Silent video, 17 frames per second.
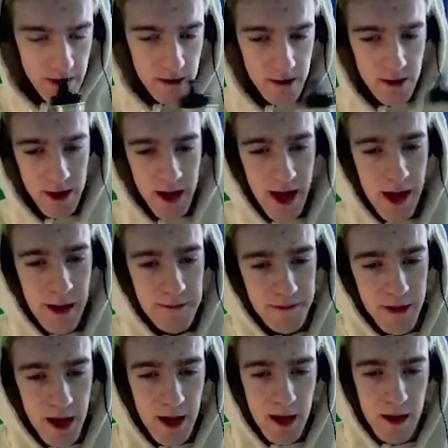Okay.
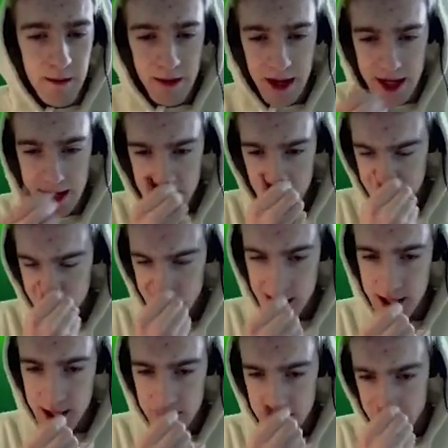Um, he's lost
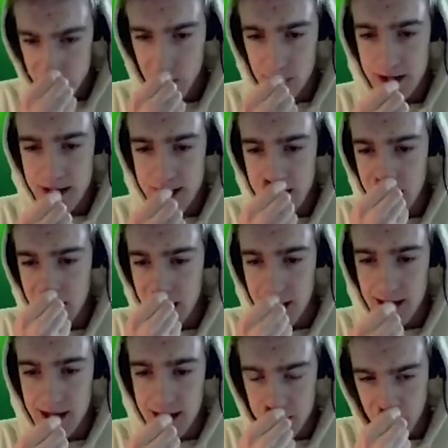his absorbers
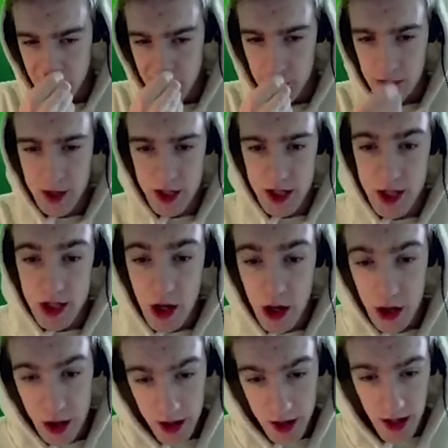as well, which is
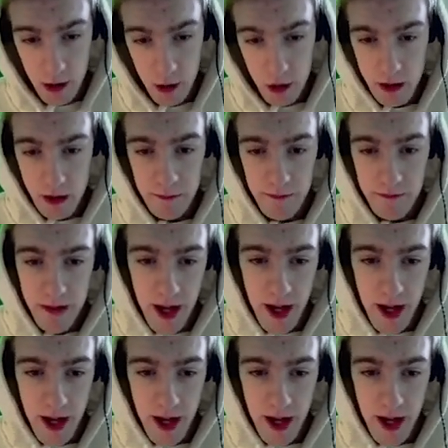not good at all.